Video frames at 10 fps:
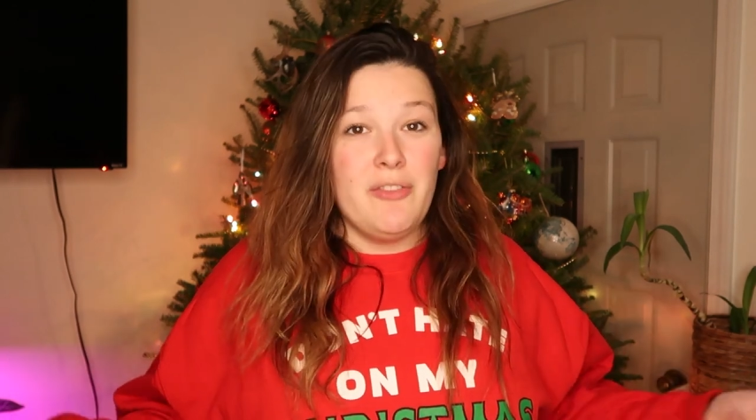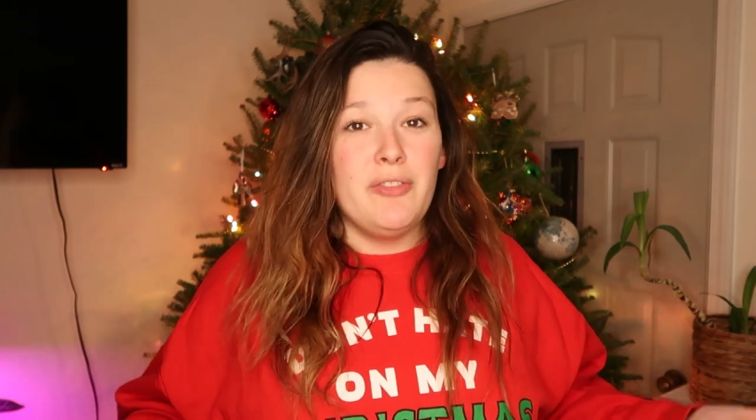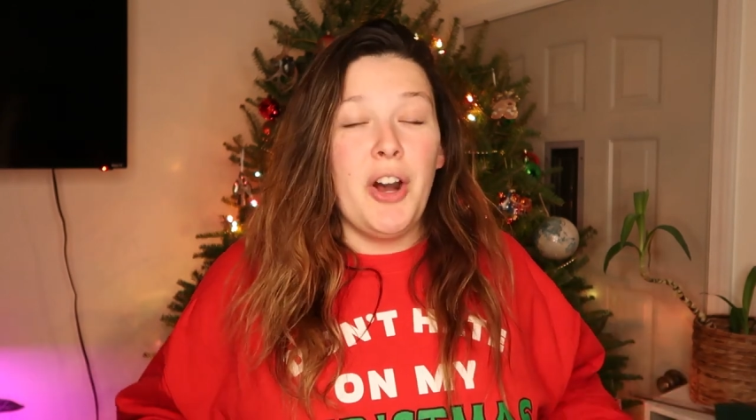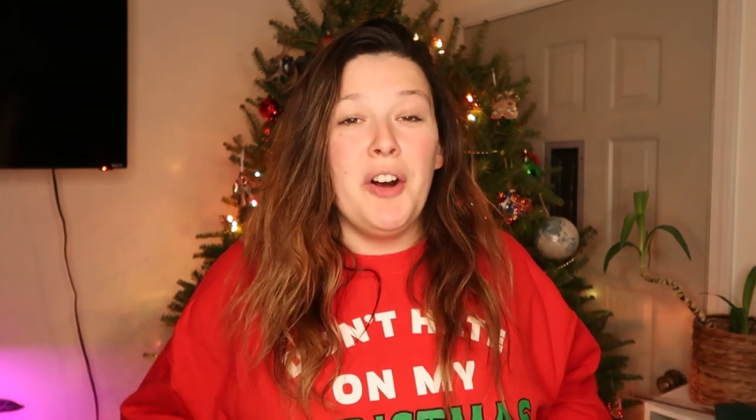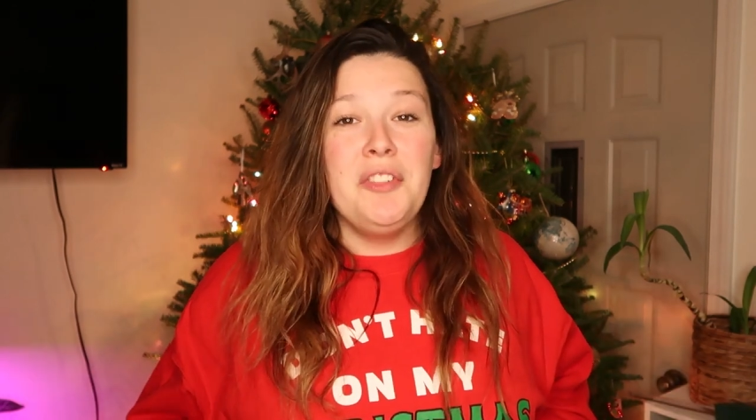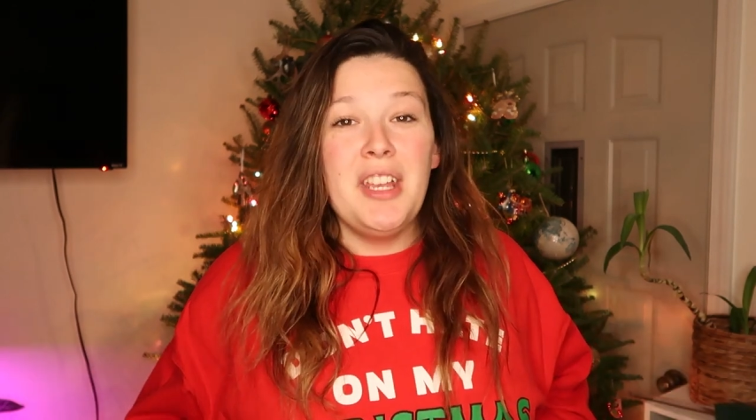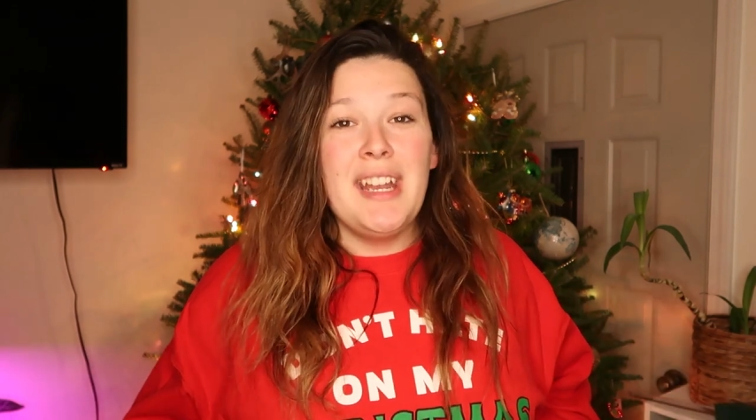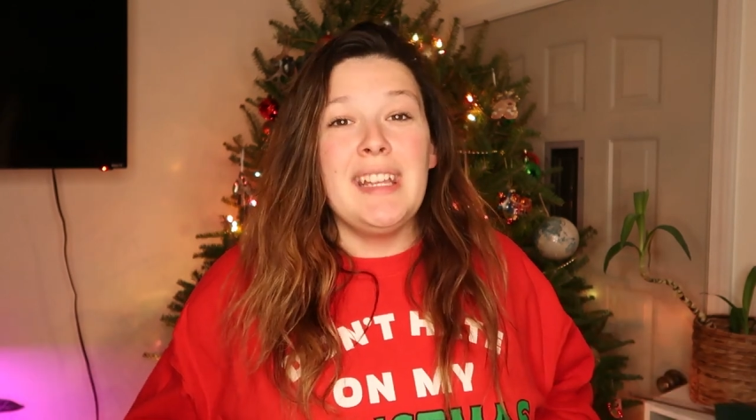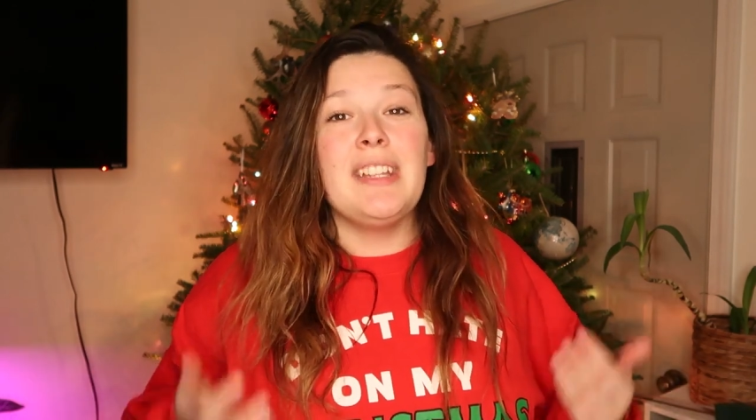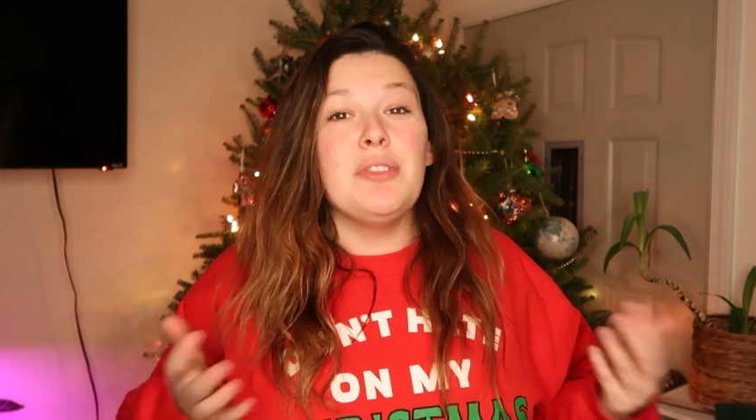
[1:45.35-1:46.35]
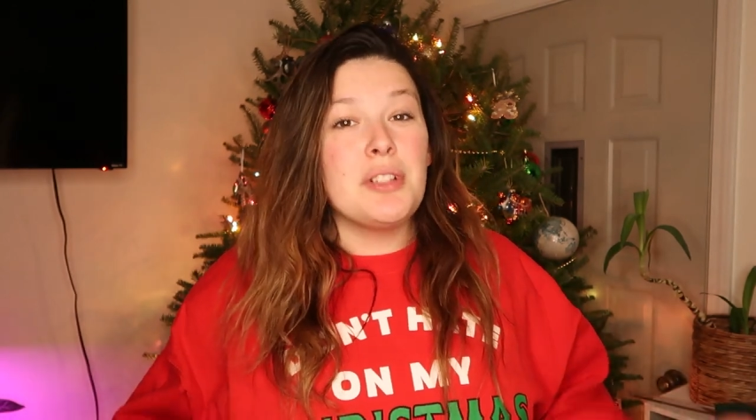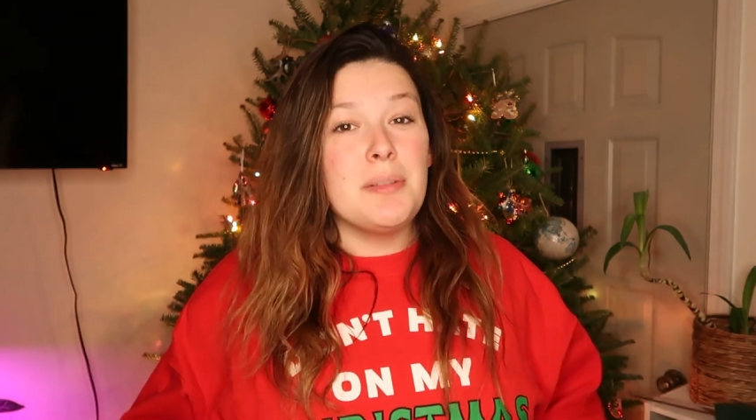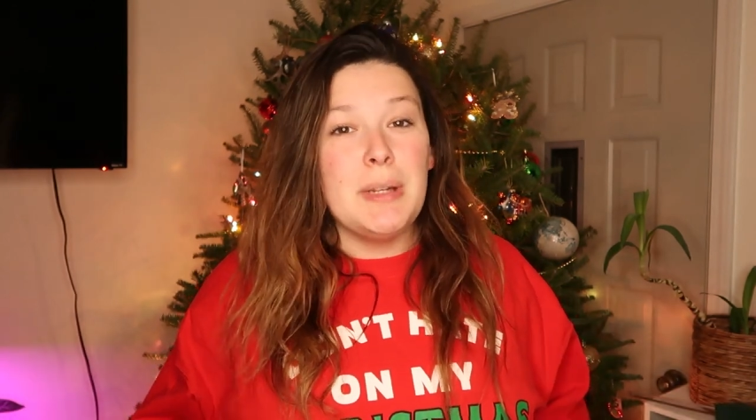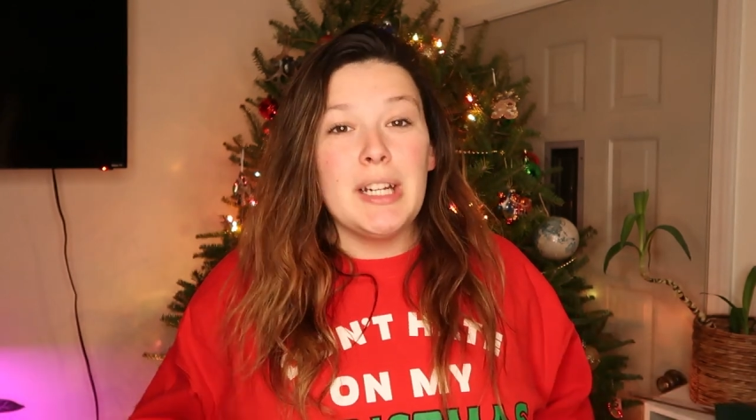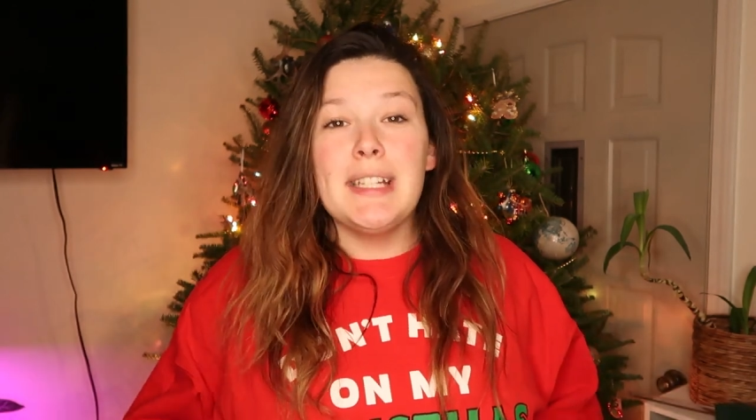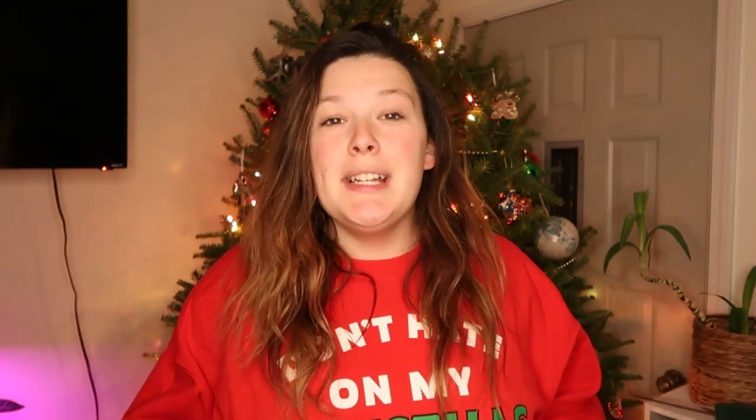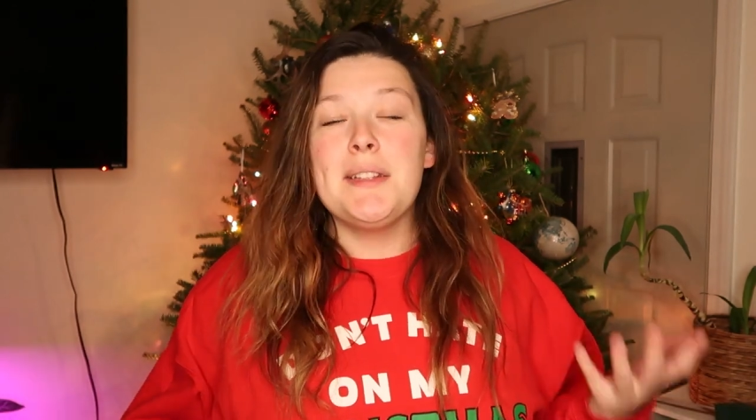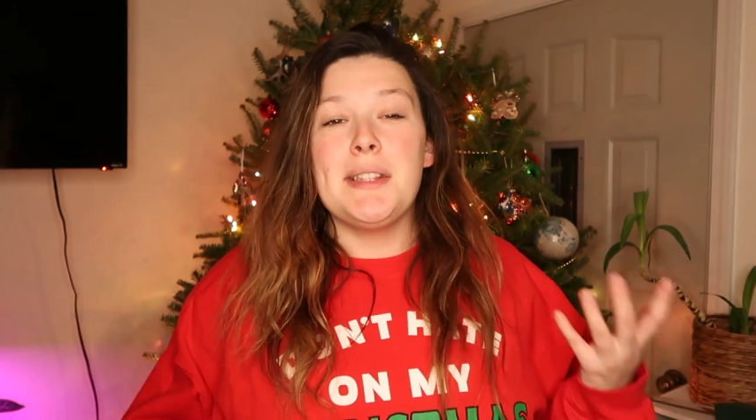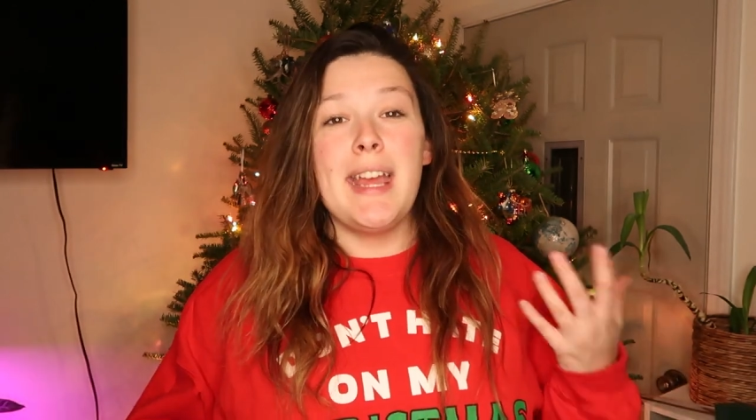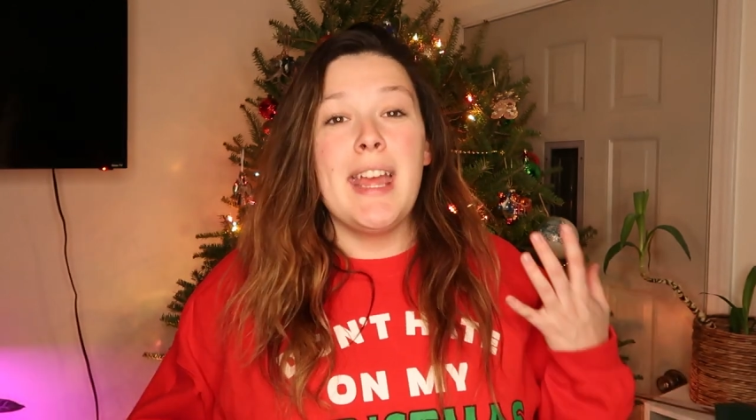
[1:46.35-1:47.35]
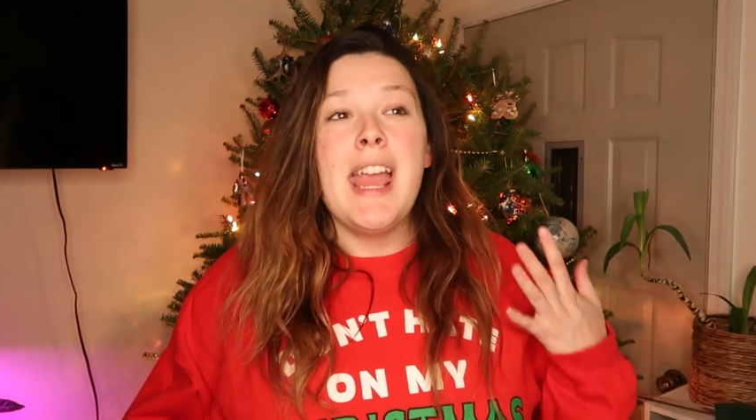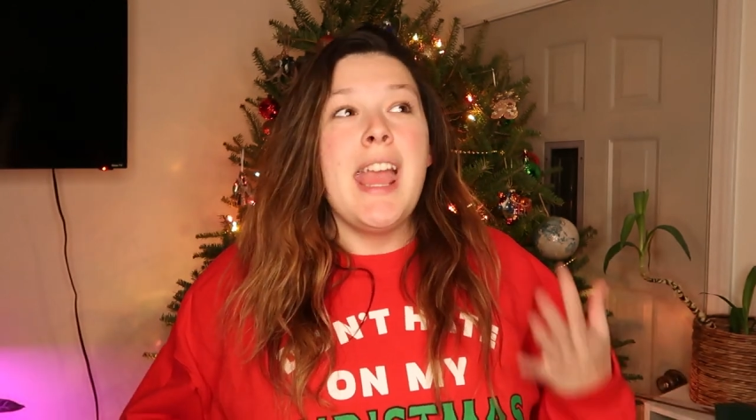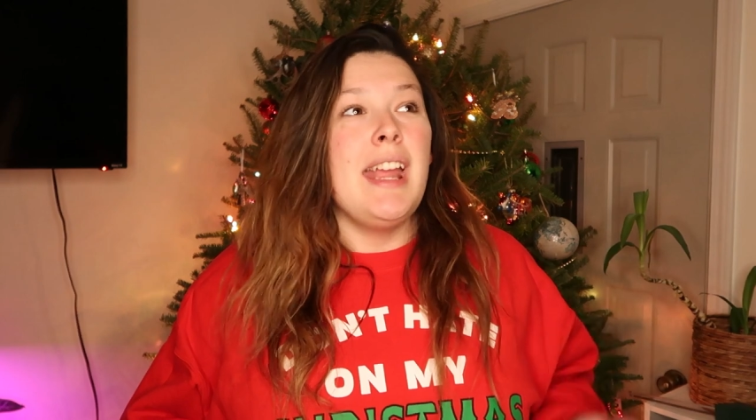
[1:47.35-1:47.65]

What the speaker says: involved in it and get to experience it.